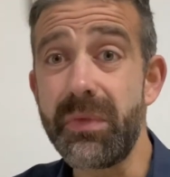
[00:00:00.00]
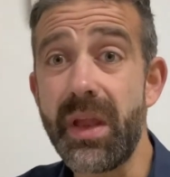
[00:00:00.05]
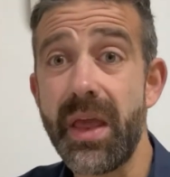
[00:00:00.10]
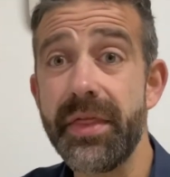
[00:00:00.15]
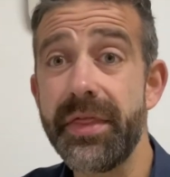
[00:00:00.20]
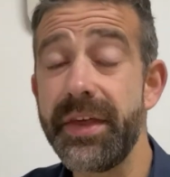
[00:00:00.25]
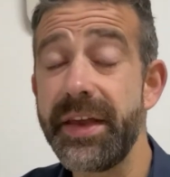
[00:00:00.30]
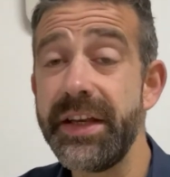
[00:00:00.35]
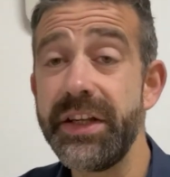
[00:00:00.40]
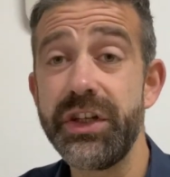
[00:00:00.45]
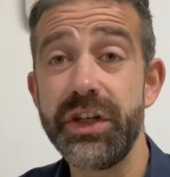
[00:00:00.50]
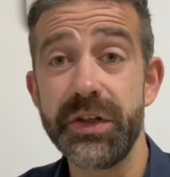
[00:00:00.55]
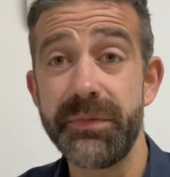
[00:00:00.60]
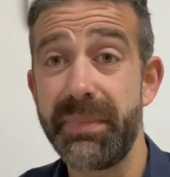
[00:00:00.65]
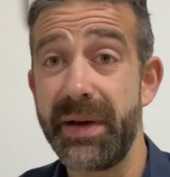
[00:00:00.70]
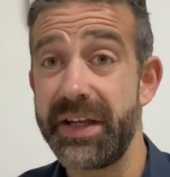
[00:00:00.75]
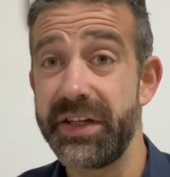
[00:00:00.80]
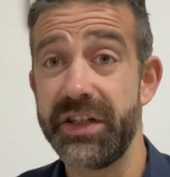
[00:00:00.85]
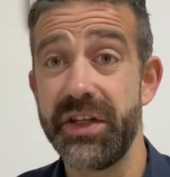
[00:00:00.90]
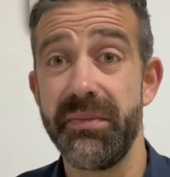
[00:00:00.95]
things just
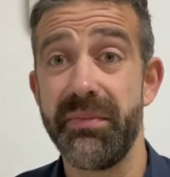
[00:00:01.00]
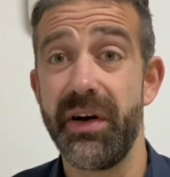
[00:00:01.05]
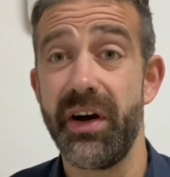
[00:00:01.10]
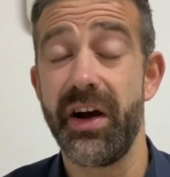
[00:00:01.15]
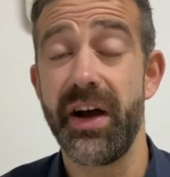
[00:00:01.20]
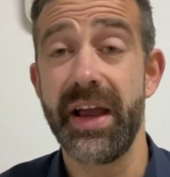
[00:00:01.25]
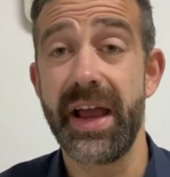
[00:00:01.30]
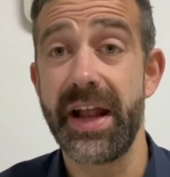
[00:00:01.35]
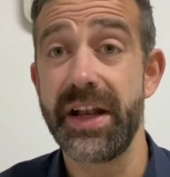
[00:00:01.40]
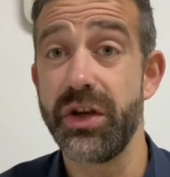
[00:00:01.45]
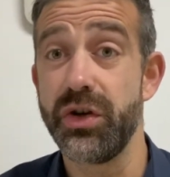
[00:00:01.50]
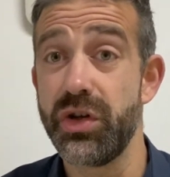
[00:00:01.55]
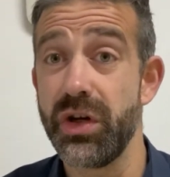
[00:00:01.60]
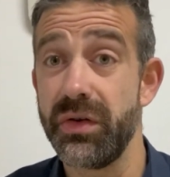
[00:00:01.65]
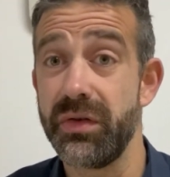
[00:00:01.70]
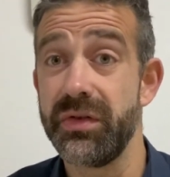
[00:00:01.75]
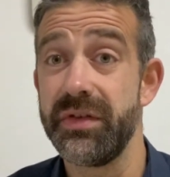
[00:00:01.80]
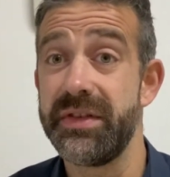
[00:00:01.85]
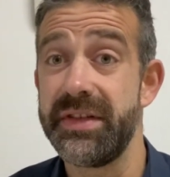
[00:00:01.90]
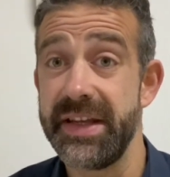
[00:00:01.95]
pass you by and you
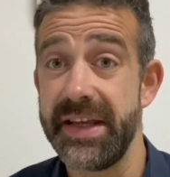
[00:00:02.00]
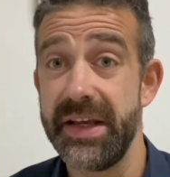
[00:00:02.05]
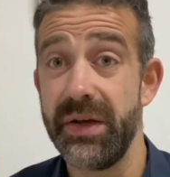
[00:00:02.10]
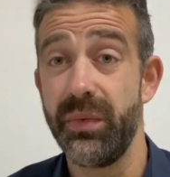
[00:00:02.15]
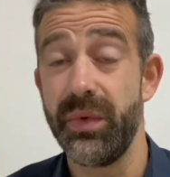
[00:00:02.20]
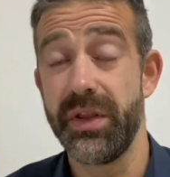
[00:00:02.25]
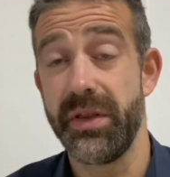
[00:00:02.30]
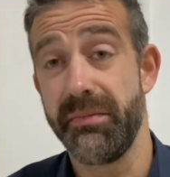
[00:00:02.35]
don't deal with